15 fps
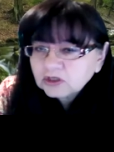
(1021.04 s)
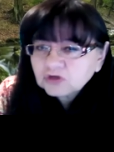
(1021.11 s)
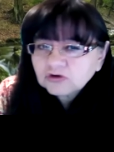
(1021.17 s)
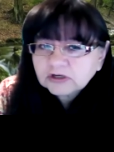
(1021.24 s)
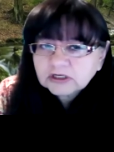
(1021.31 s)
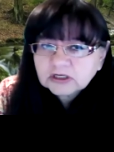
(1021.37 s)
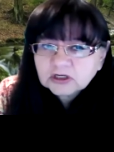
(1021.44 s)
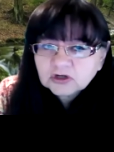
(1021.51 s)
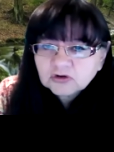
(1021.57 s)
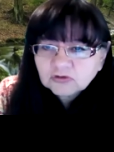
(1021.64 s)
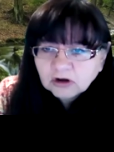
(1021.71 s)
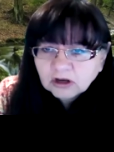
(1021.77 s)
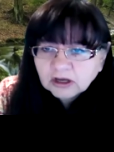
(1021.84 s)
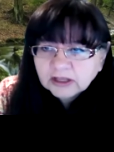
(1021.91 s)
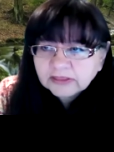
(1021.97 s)
really trying to
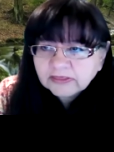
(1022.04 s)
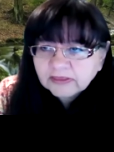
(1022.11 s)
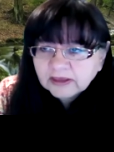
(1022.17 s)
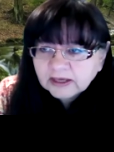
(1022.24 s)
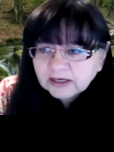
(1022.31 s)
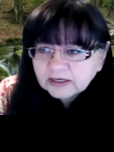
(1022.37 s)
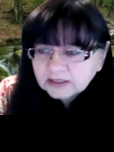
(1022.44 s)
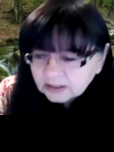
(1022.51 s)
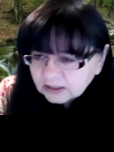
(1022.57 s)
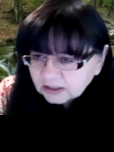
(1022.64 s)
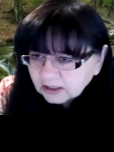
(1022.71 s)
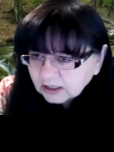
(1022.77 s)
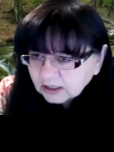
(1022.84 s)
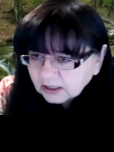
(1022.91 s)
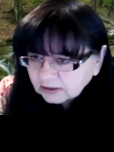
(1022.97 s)
draw on
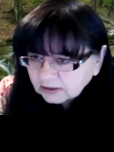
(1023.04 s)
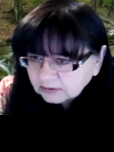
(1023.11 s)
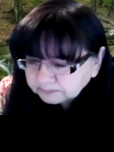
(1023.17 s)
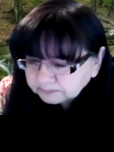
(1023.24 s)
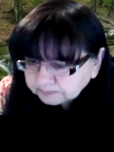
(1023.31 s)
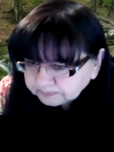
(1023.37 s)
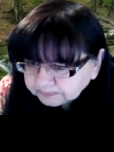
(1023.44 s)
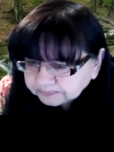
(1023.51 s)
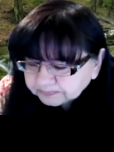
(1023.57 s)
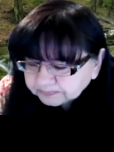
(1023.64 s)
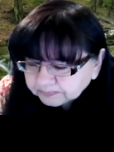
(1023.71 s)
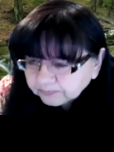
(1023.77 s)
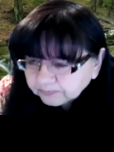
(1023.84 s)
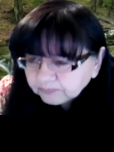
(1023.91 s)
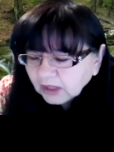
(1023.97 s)
um,
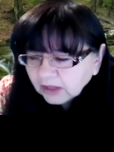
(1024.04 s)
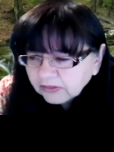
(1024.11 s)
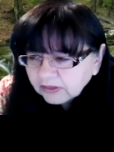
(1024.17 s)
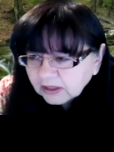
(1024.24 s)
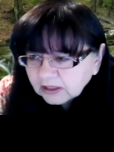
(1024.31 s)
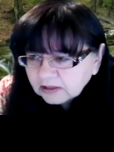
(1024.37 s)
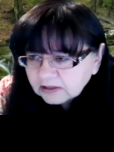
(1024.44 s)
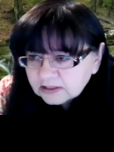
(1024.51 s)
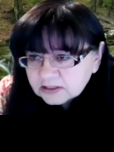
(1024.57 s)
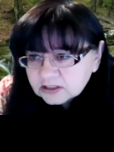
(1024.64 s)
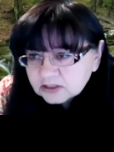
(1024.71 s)
that this